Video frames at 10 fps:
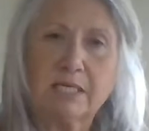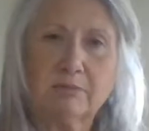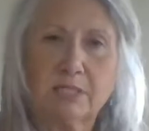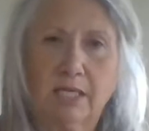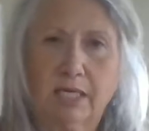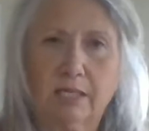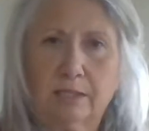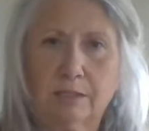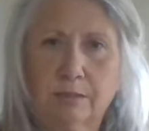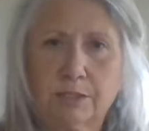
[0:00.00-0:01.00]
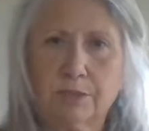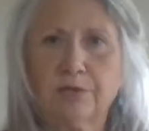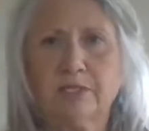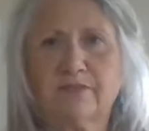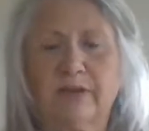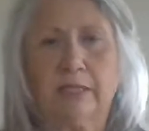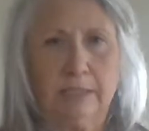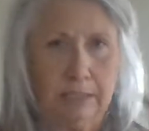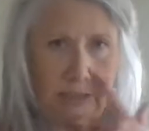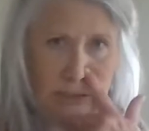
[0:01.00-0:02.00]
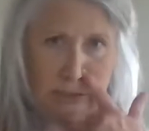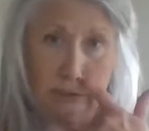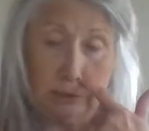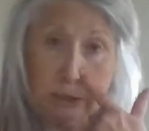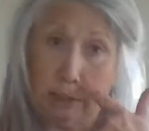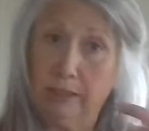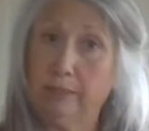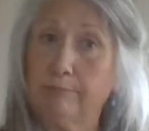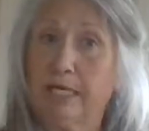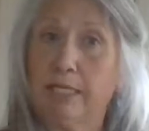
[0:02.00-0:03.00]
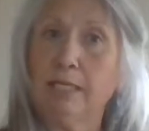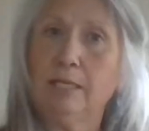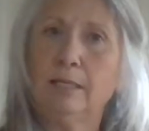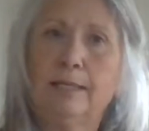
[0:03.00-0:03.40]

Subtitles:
out together. So this fella is juggling money,